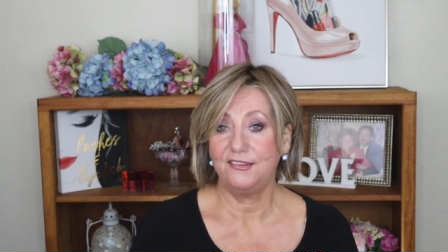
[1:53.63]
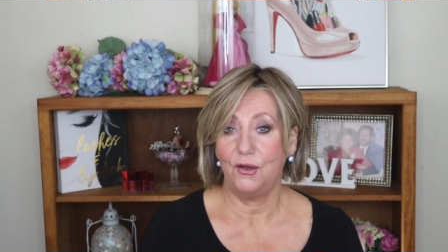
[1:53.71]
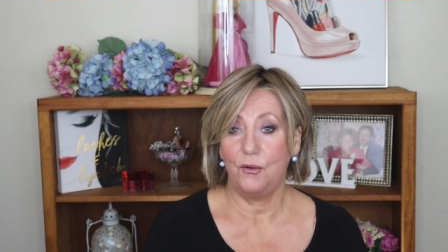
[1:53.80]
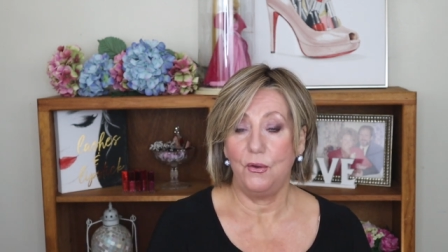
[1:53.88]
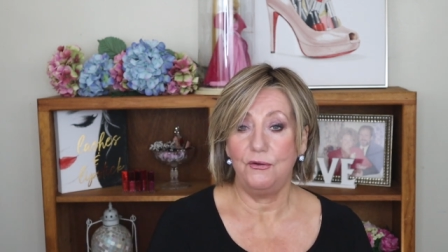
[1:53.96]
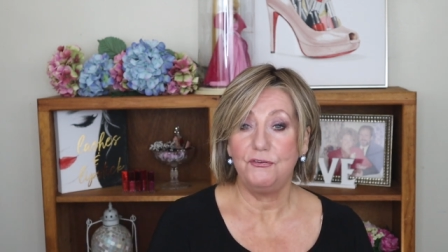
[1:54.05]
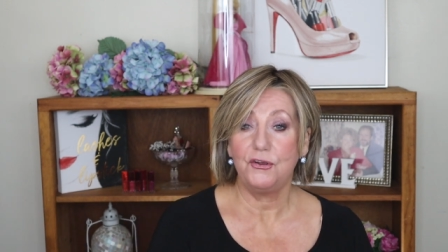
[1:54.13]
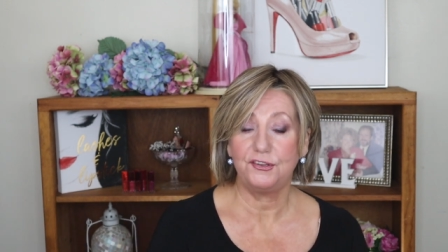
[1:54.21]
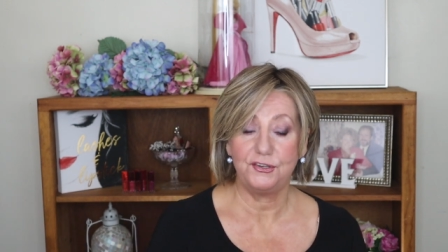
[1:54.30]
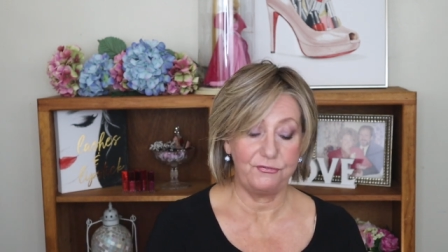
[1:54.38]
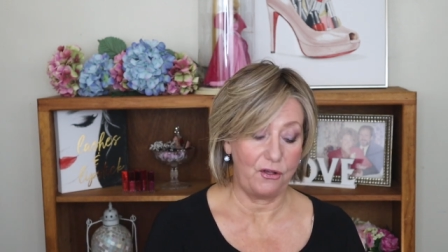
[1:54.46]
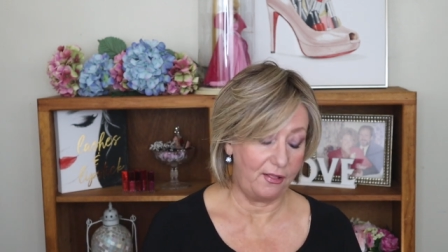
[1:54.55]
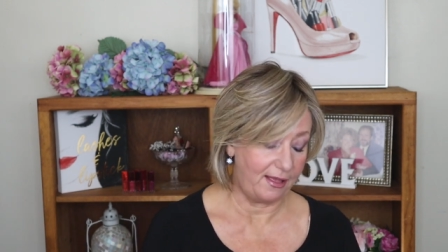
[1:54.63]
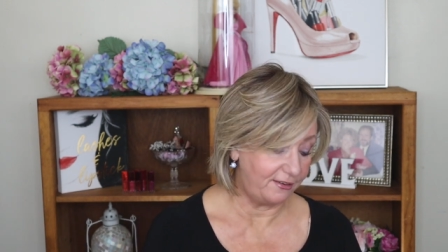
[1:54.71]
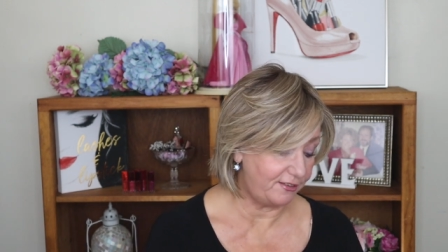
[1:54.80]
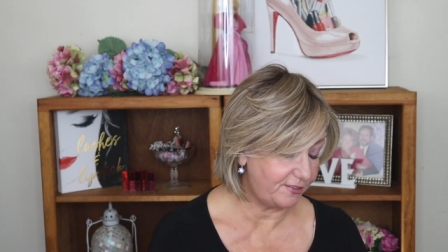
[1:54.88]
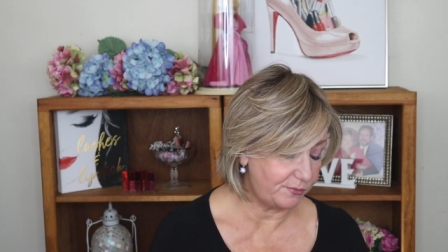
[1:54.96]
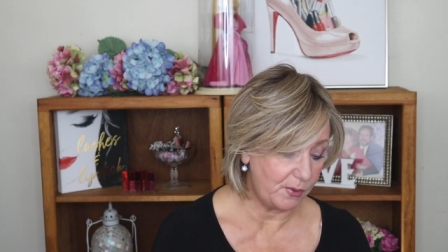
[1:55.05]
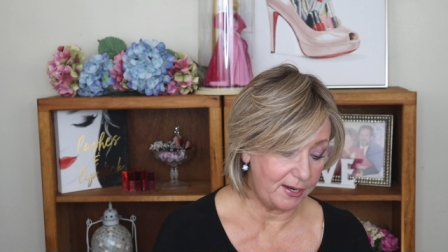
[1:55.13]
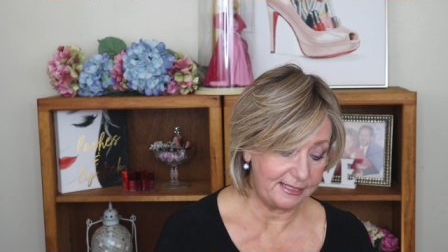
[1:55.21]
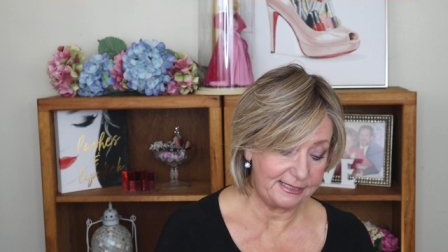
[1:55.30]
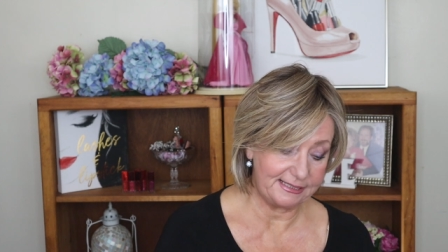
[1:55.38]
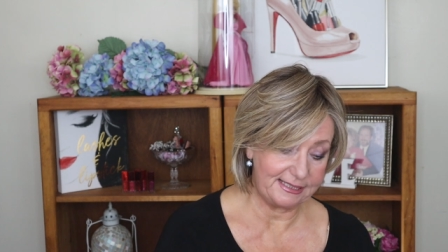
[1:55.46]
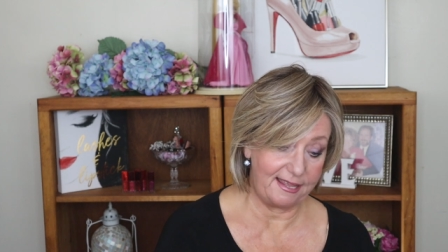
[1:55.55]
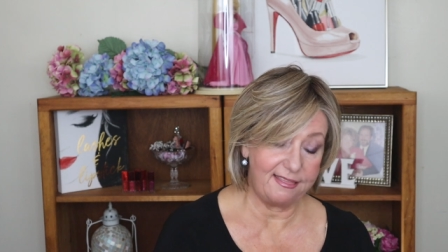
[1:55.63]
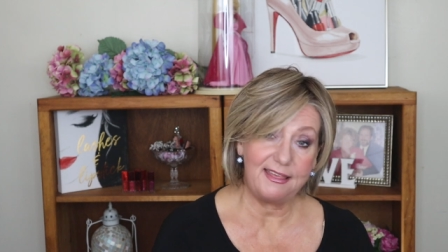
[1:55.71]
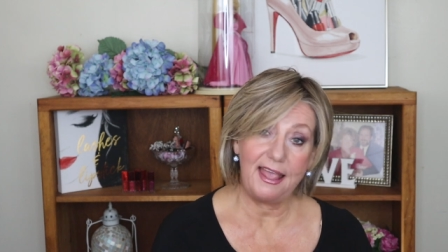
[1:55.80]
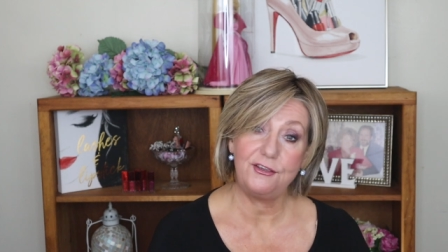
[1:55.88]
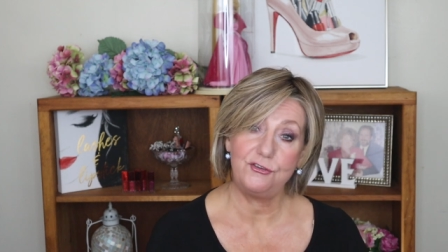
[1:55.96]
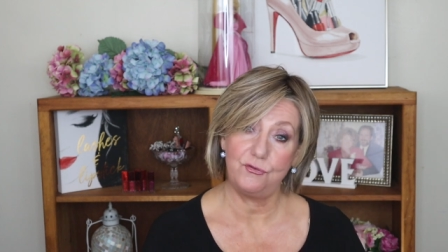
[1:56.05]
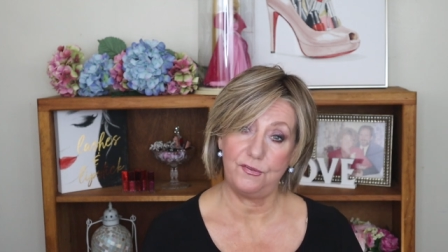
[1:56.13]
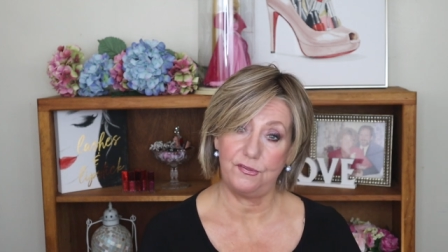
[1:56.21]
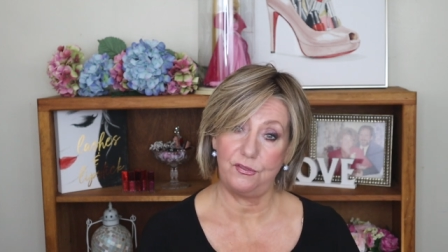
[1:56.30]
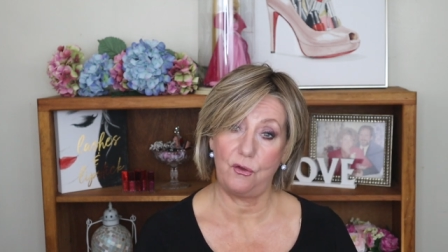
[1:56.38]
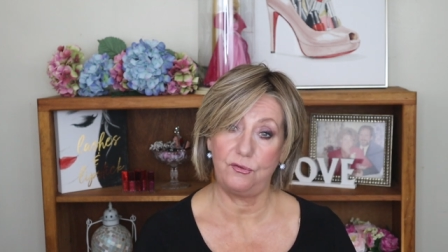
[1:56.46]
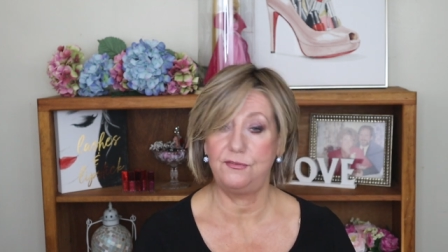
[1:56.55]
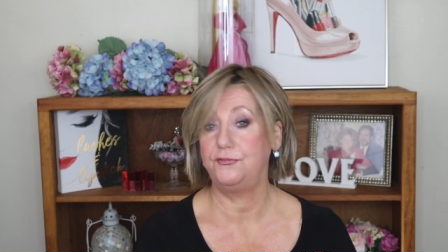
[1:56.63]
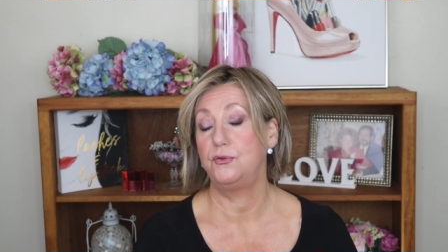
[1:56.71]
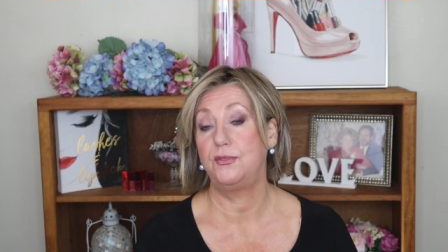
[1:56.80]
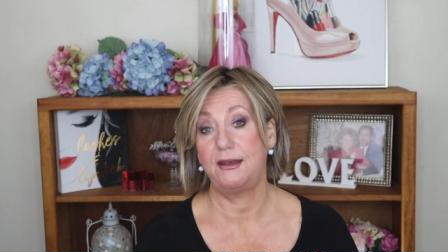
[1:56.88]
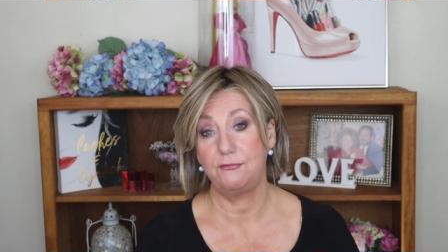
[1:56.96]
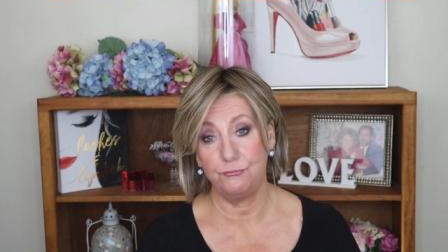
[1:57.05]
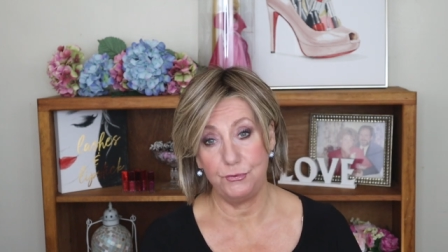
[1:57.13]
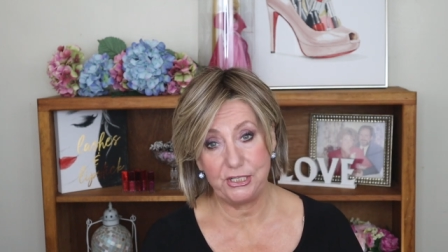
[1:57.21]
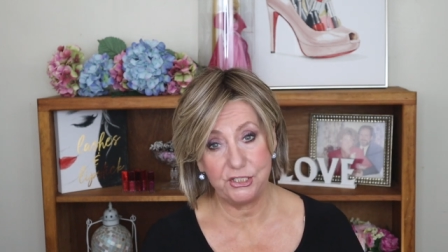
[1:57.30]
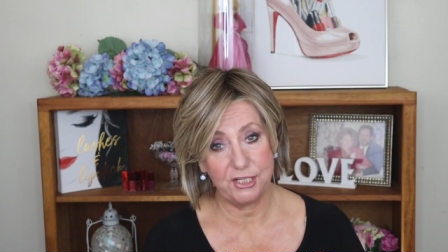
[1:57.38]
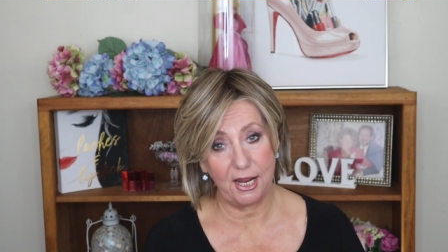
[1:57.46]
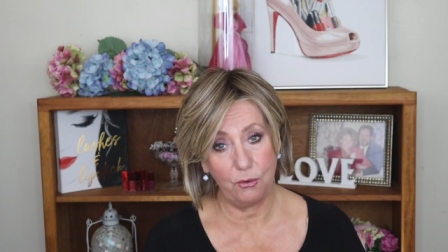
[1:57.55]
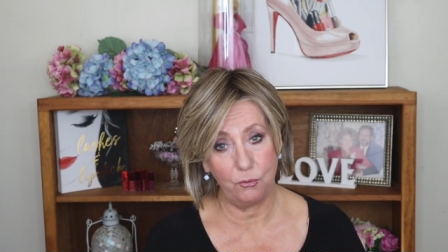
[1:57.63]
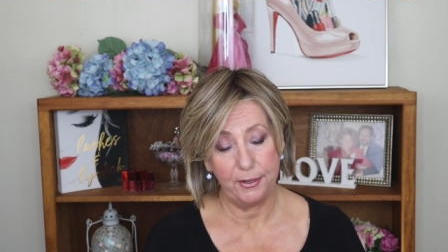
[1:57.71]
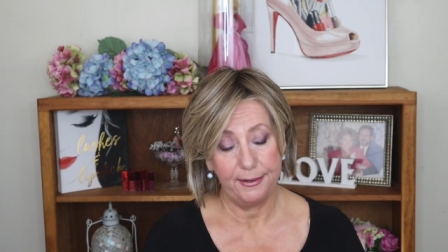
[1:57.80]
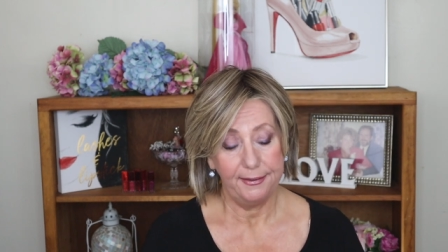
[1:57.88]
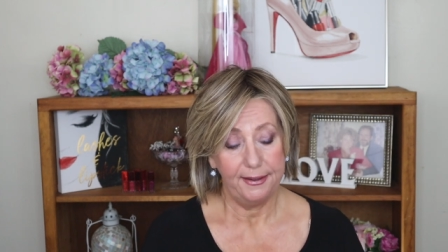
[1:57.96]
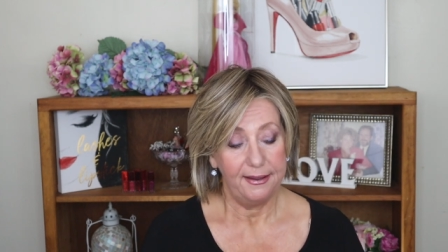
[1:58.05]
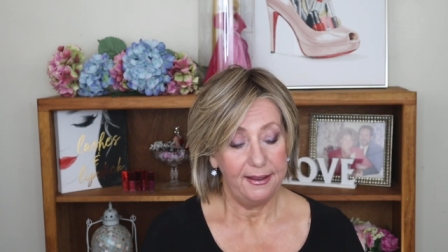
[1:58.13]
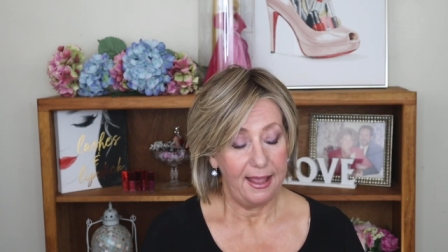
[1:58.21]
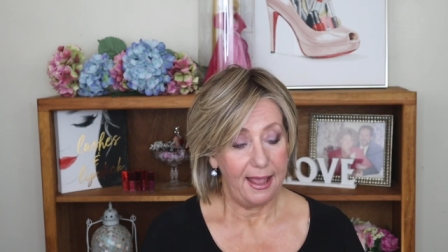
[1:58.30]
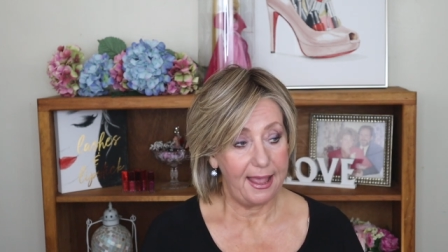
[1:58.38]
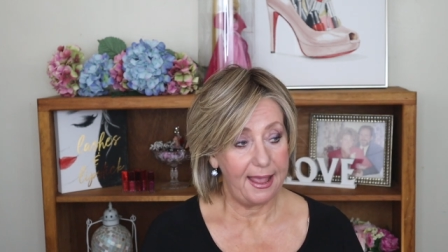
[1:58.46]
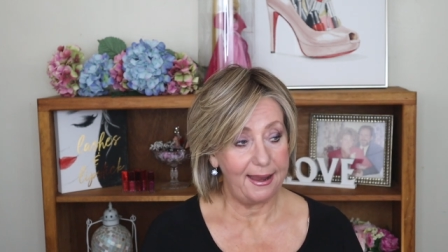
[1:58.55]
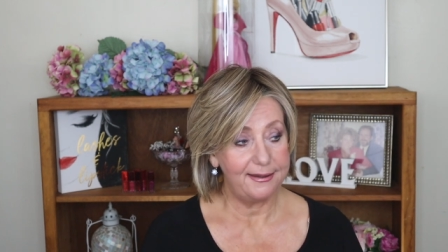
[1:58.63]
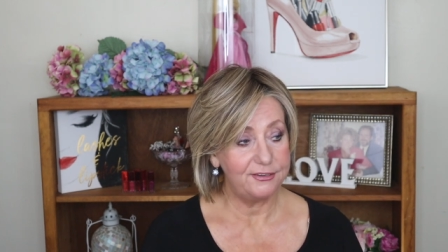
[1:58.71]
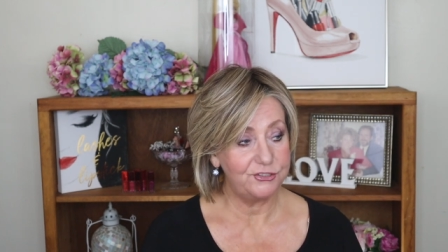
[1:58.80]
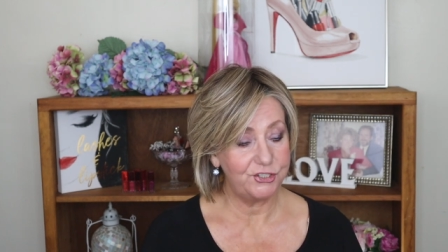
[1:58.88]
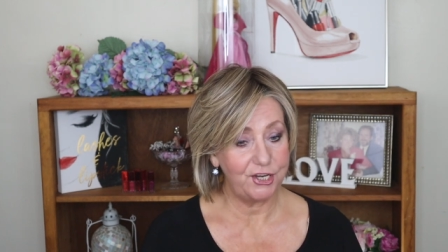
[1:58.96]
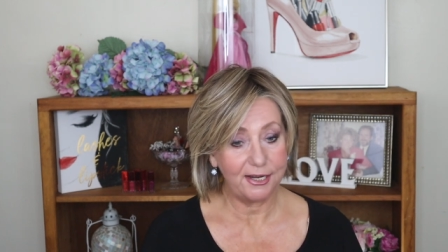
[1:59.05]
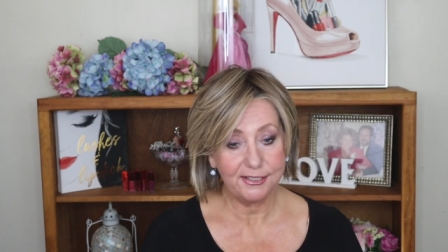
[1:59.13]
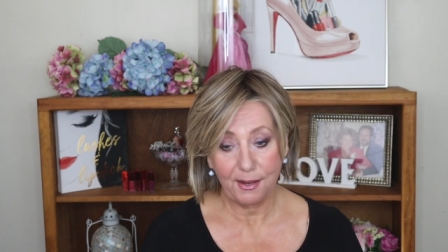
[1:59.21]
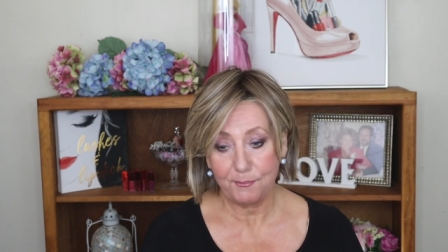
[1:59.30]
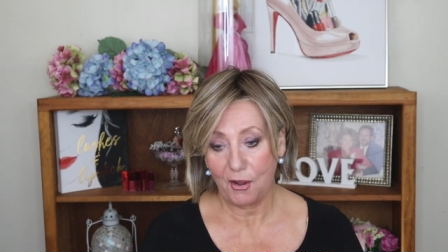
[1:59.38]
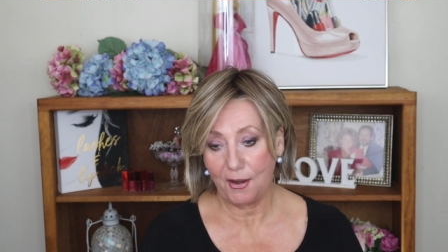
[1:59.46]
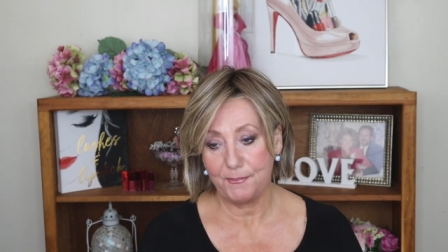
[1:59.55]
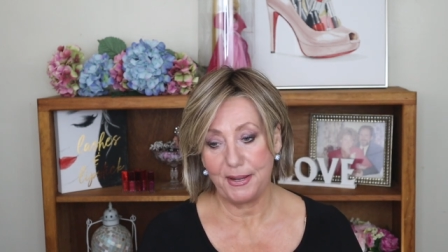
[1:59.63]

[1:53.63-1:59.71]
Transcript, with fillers: So first of all, I just wanted to say thank you to those of you that have reached out and checked up on